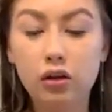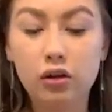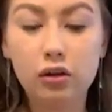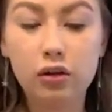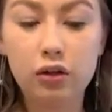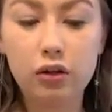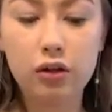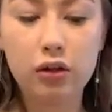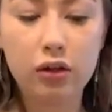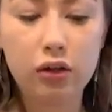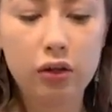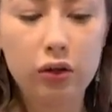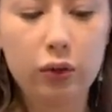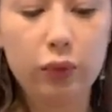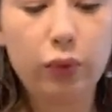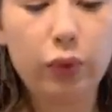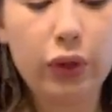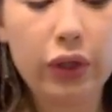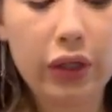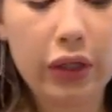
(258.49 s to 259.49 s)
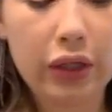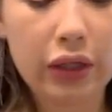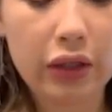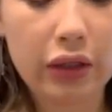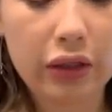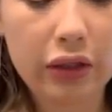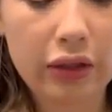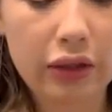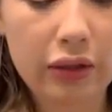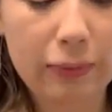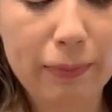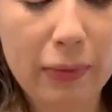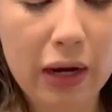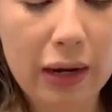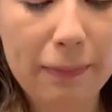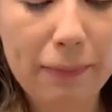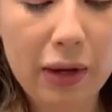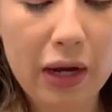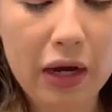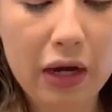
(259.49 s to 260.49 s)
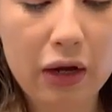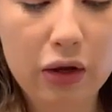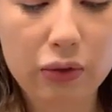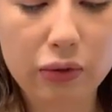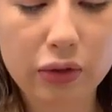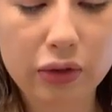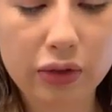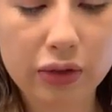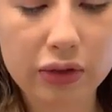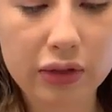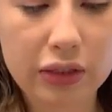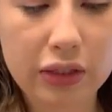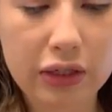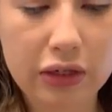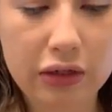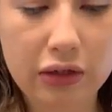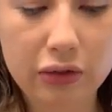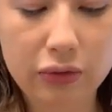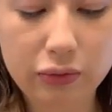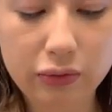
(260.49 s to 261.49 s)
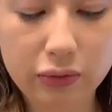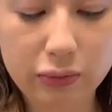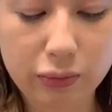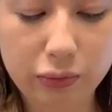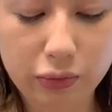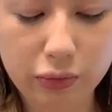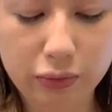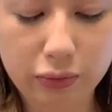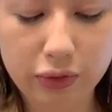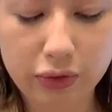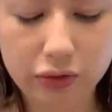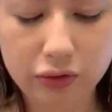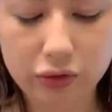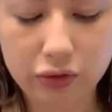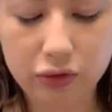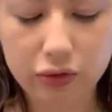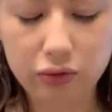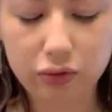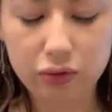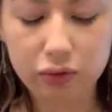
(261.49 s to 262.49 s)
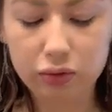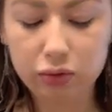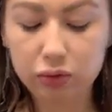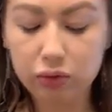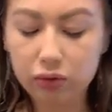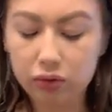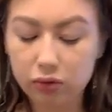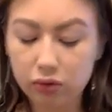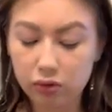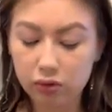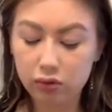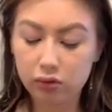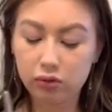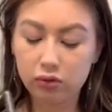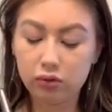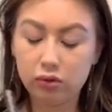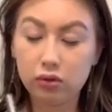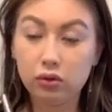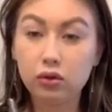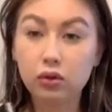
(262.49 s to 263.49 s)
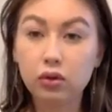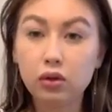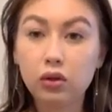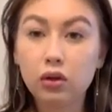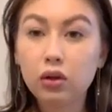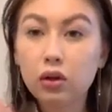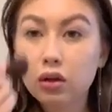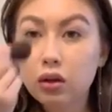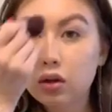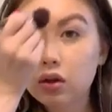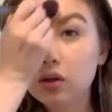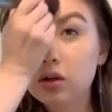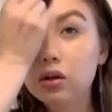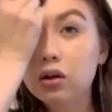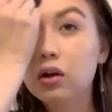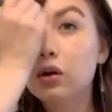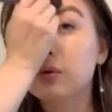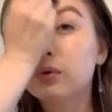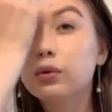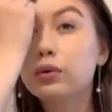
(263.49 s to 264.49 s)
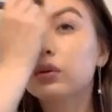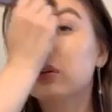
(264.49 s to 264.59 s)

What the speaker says: with my powders now. I'm going to go in with a little bit